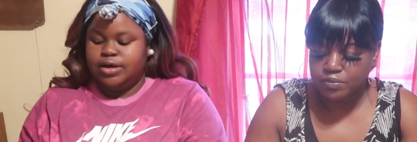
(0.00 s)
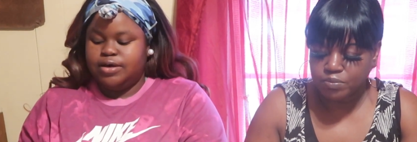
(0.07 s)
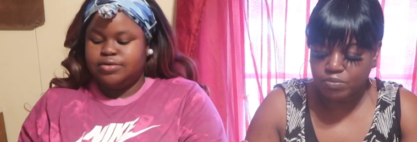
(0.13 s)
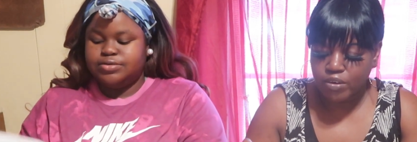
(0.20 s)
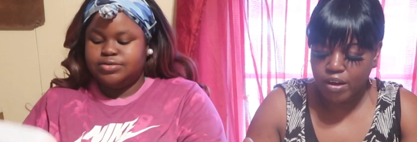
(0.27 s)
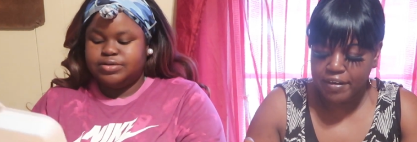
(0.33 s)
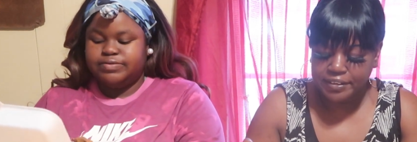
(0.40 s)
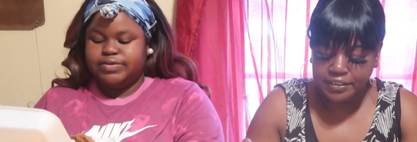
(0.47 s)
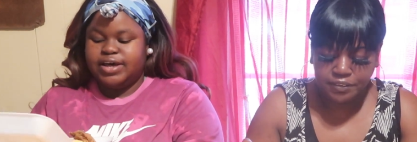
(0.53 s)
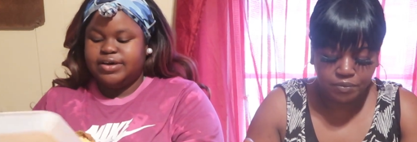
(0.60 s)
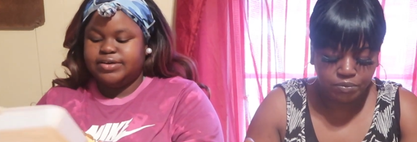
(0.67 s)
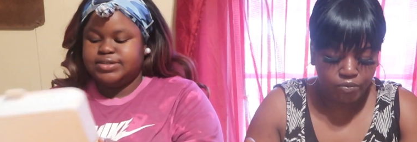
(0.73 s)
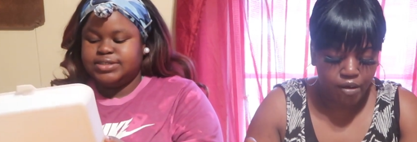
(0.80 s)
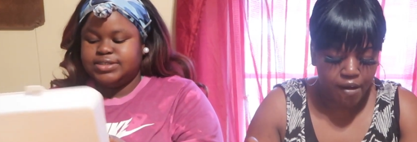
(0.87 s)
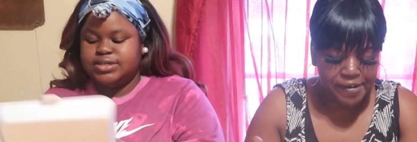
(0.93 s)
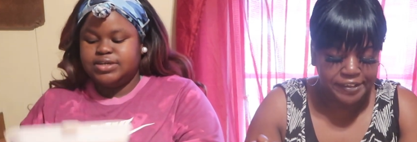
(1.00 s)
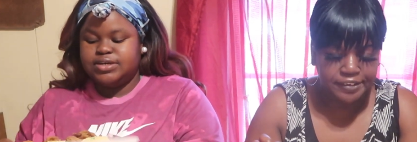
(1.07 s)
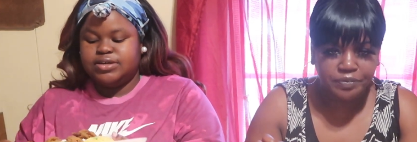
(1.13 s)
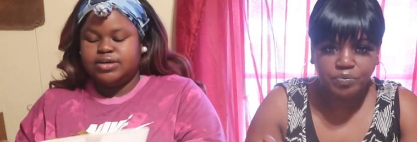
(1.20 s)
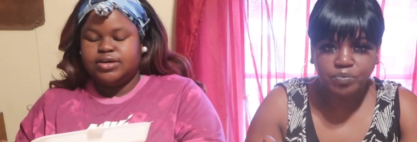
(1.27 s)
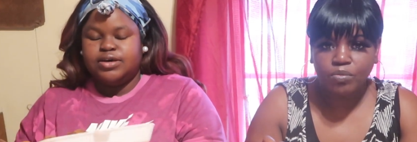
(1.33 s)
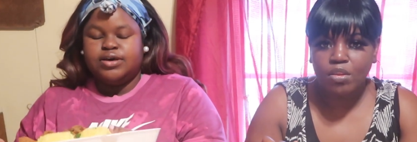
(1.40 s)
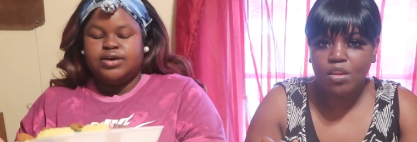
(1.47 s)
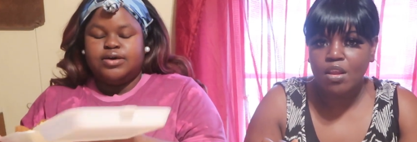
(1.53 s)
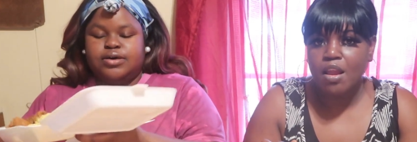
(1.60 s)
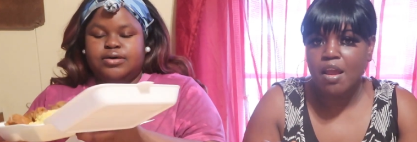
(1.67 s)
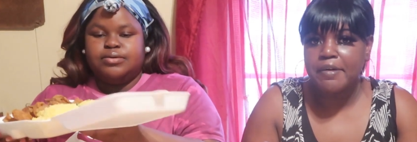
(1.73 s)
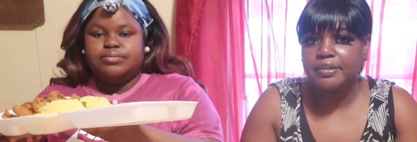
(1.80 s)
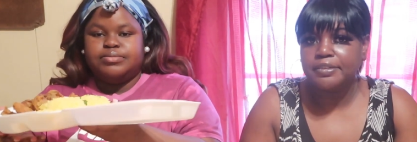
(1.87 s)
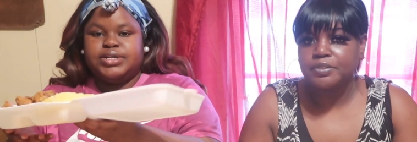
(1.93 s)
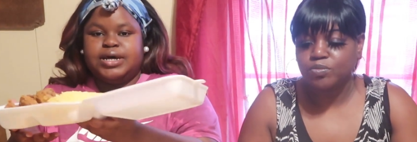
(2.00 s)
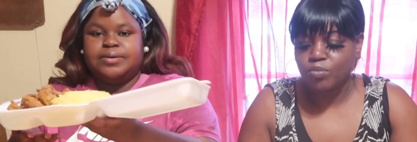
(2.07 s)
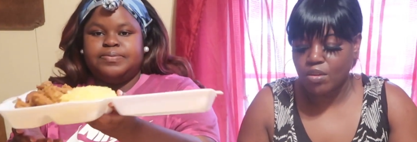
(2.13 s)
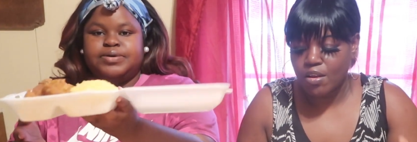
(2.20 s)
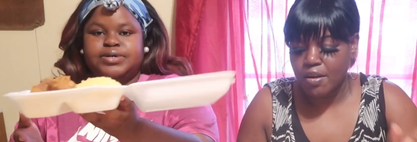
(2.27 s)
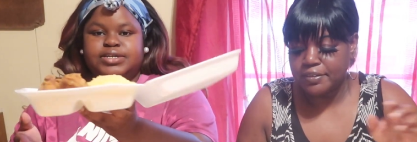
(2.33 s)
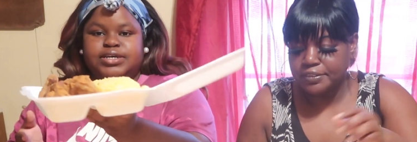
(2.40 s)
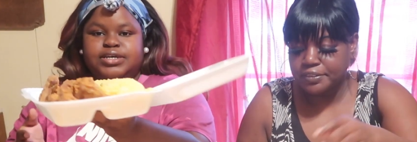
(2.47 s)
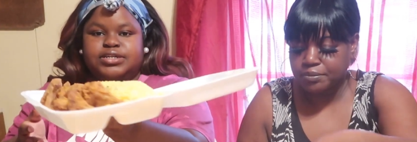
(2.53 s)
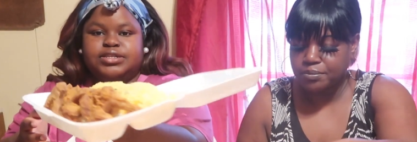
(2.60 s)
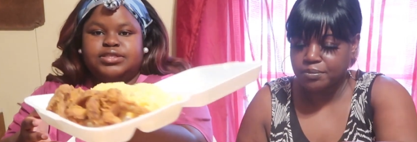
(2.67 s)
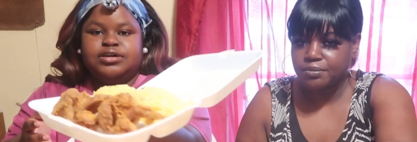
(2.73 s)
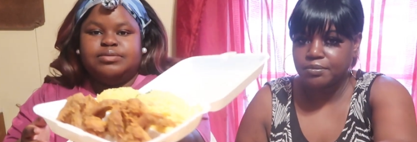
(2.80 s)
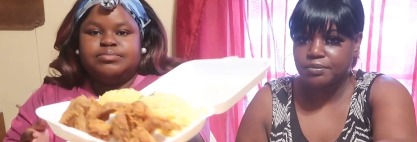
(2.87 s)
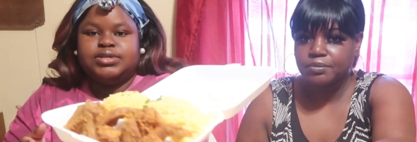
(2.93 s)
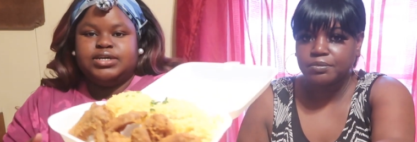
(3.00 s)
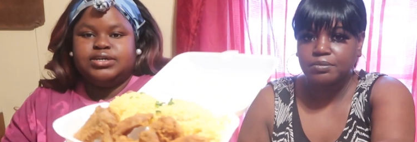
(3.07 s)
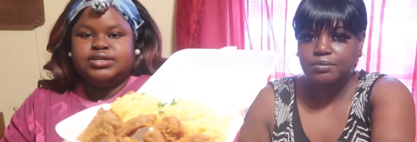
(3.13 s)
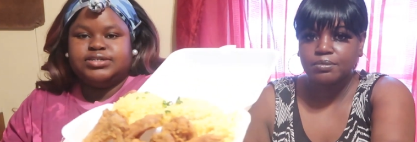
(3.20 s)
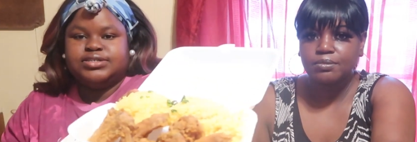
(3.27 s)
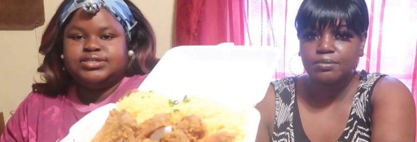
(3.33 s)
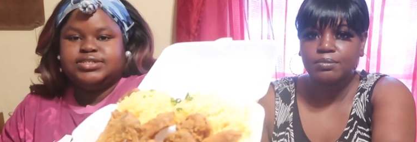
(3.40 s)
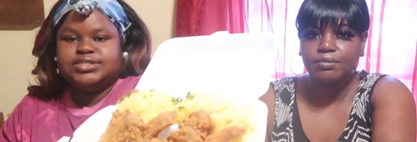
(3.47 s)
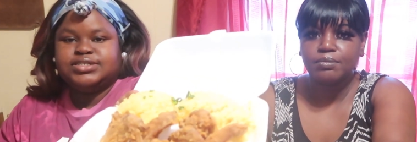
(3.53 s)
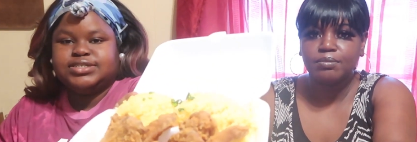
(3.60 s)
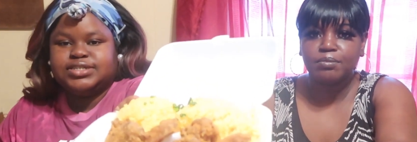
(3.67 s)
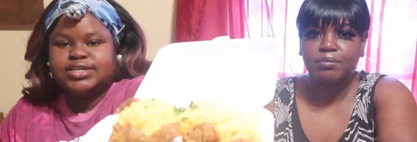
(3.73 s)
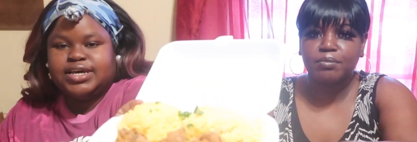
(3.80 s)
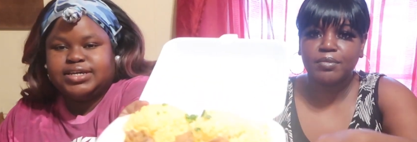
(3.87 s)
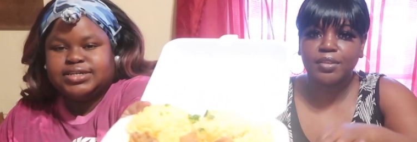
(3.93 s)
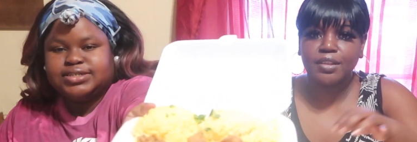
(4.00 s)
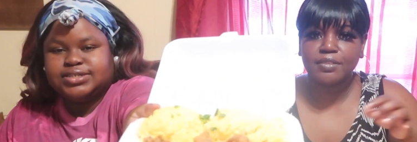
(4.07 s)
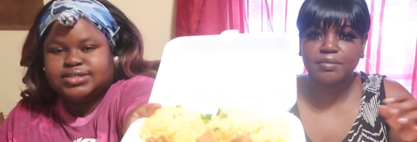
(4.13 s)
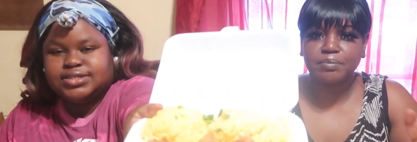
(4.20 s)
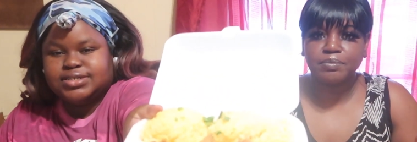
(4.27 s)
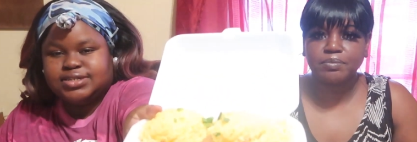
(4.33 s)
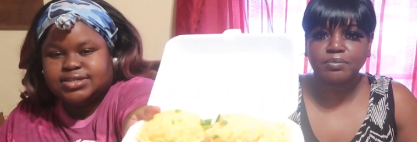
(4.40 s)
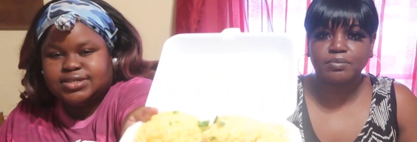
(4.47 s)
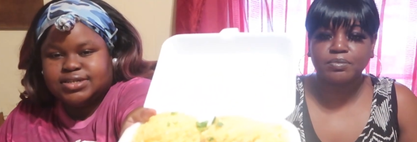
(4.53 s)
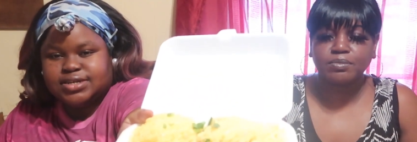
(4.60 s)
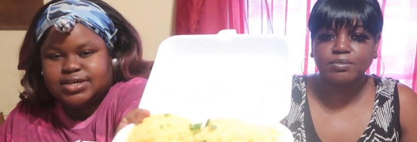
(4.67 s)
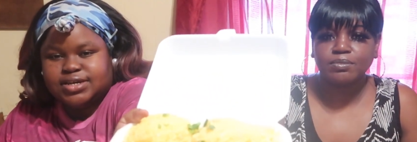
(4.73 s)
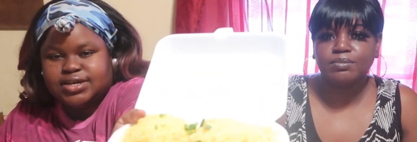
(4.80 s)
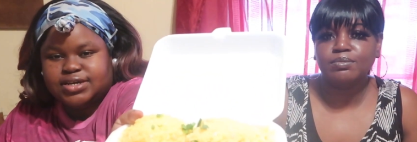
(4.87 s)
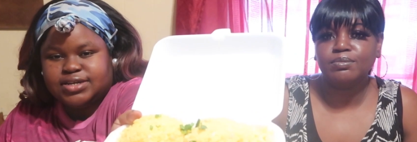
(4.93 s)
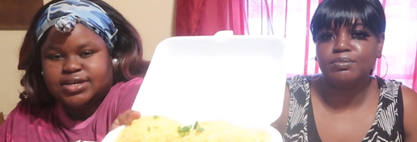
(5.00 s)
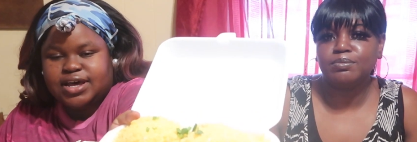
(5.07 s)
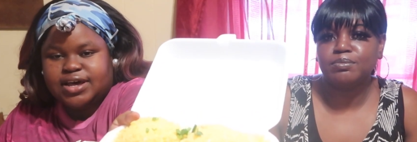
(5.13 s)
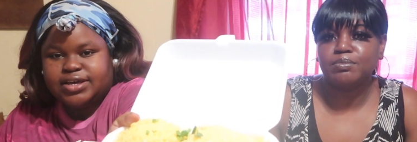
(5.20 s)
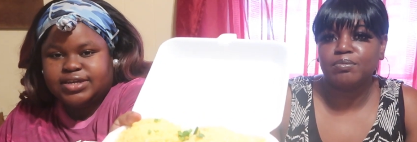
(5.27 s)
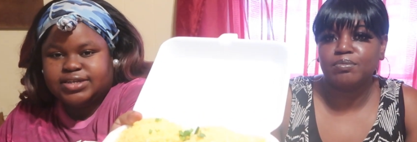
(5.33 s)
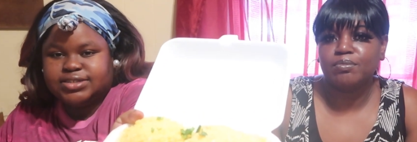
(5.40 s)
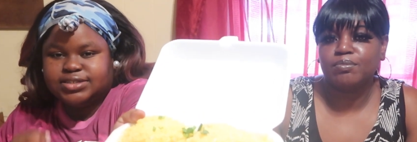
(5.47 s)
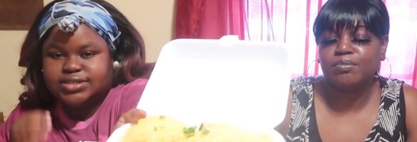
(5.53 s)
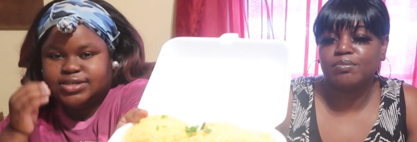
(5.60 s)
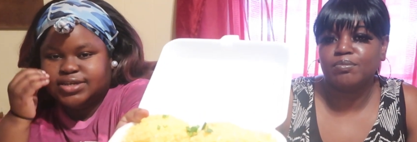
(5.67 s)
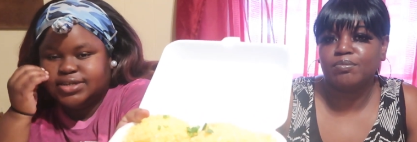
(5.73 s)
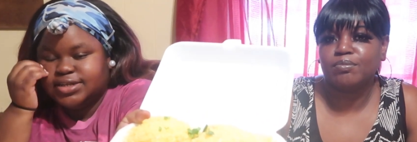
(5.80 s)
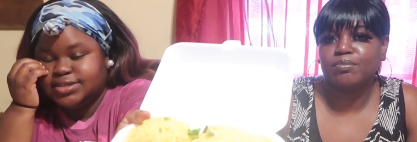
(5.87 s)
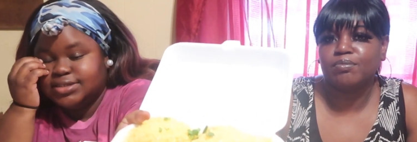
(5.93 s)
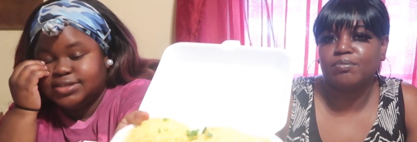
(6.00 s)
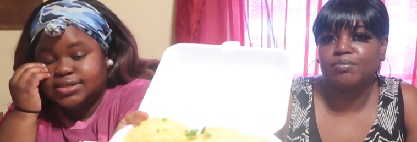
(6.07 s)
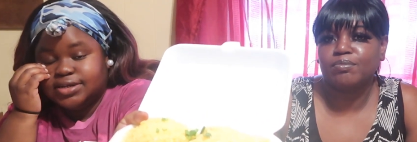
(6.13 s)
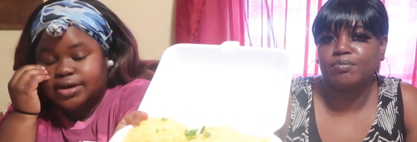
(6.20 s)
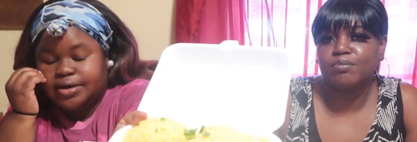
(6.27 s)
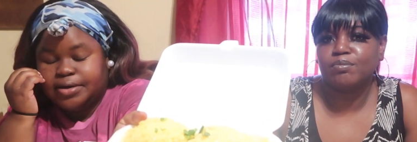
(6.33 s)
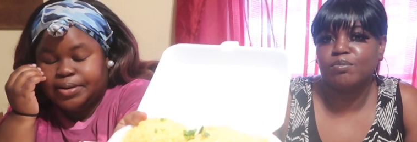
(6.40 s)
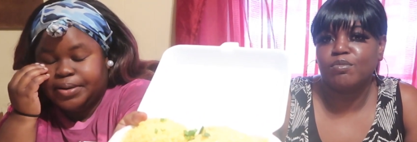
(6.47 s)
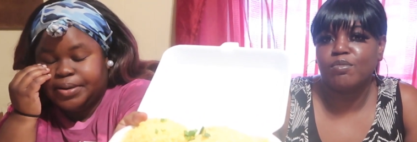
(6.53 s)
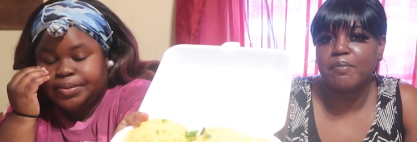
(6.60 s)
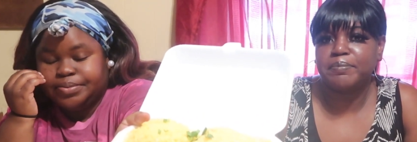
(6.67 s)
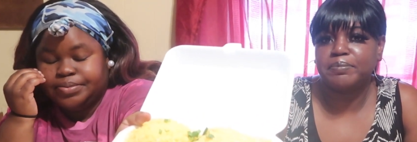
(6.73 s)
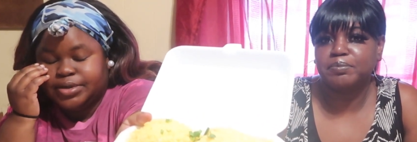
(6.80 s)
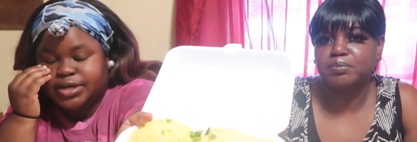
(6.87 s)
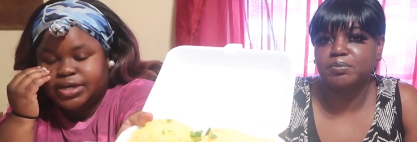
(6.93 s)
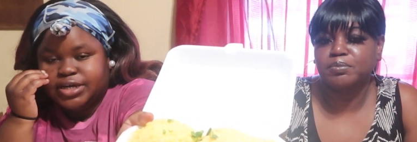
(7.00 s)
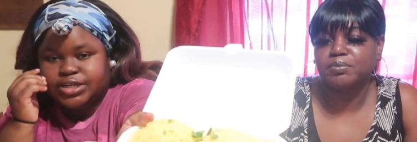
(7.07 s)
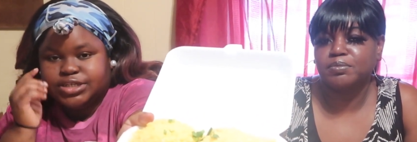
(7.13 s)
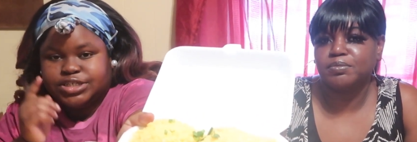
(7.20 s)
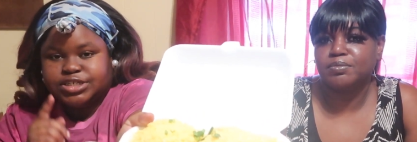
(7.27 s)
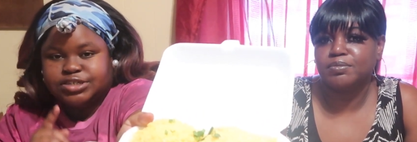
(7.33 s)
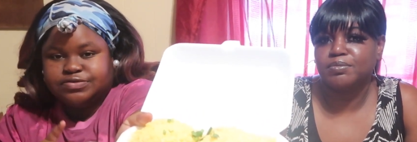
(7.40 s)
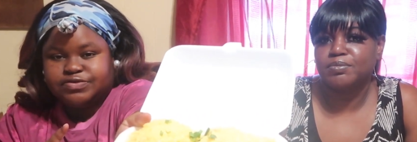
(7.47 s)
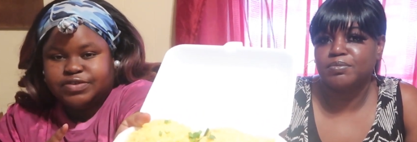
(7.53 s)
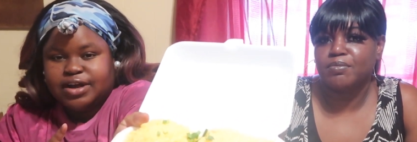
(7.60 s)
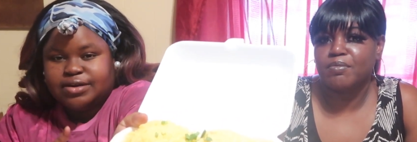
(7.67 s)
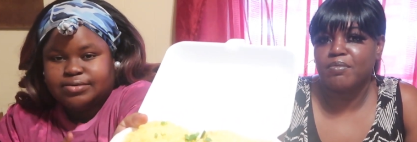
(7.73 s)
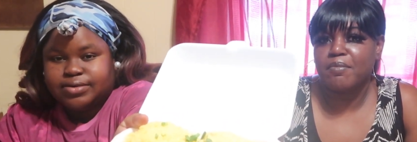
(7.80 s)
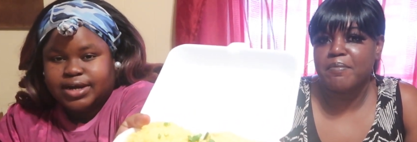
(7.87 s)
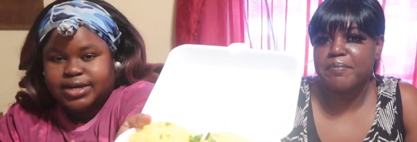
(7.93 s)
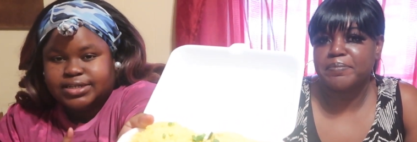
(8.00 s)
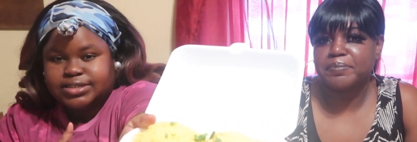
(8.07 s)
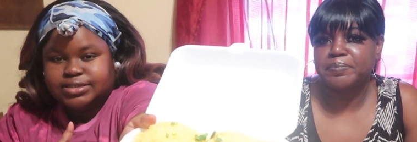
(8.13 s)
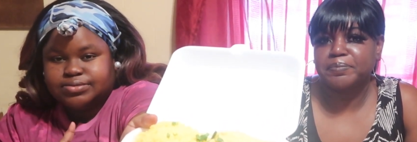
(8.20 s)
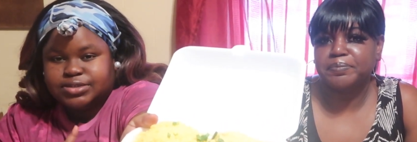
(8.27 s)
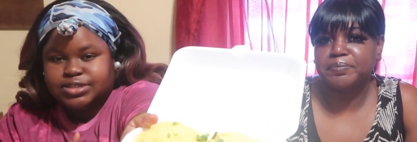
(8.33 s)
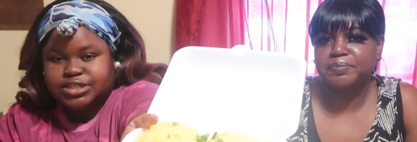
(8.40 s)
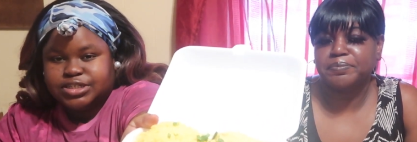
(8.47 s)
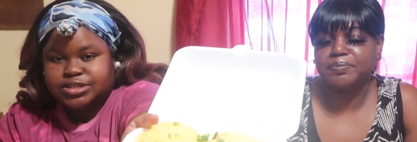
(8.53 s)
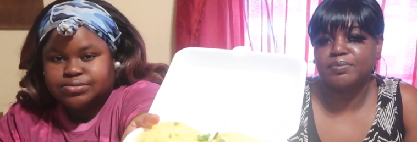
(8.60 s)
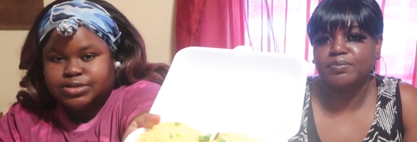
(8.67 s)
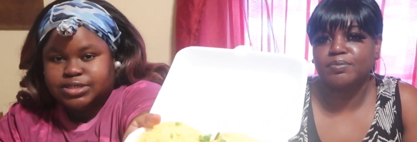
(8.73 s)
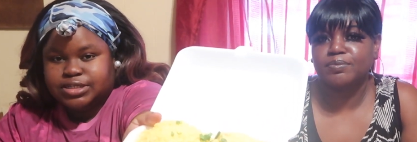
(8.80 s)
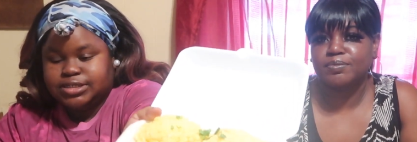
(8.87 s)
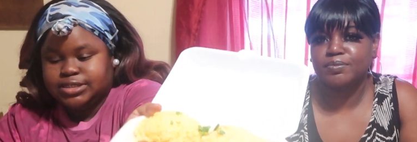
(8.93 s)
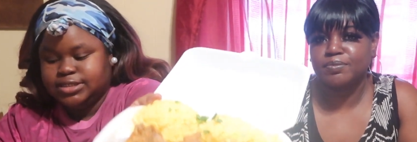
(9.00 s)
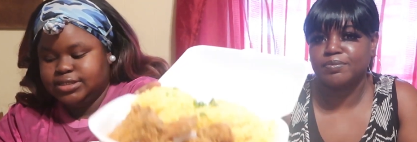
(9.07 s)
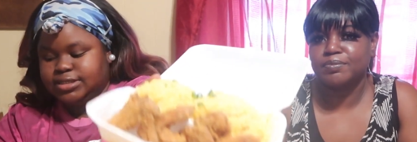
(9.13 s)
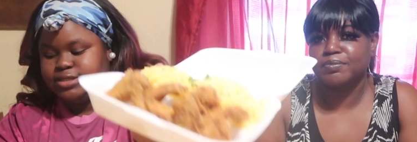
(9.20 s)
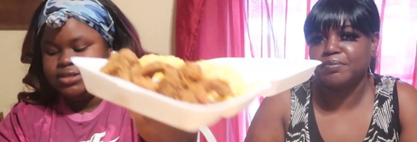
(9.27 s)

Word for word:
Speaker 1: I don't know if y'all can see it, but I put it in the thumbnail just in case y'all can't see it. That's the um, chicken fried rice with chicken wings.